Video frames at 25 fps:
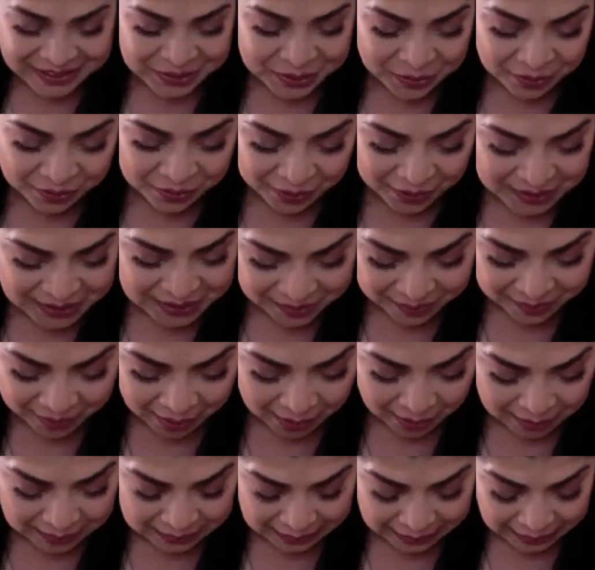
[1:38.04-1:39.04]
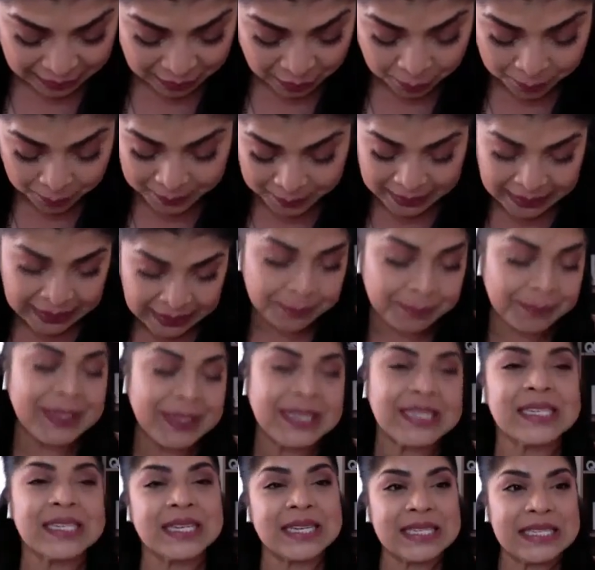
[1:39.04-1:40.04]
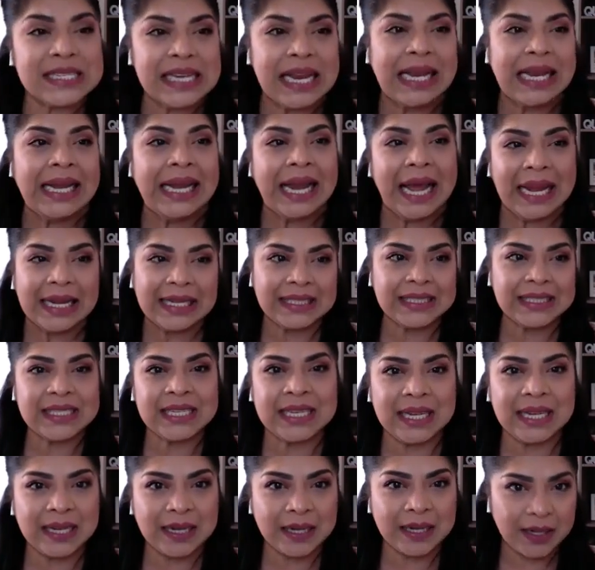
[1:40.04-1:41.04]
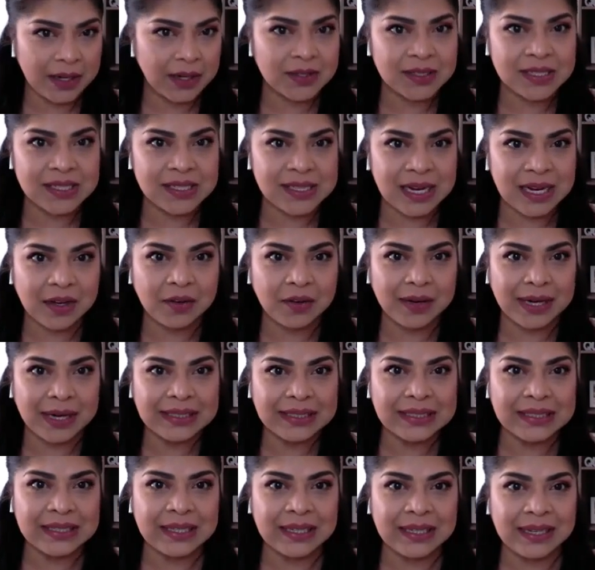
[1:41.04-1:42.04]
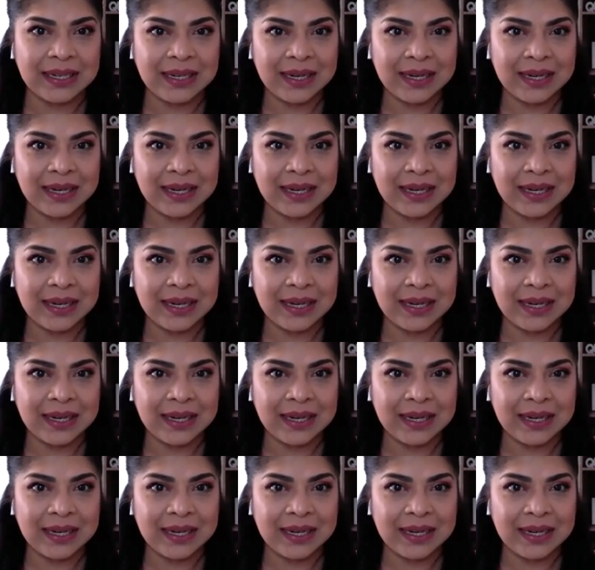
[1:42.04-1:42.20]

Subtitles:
So first of all, you've been in business 19 years. Is that correct?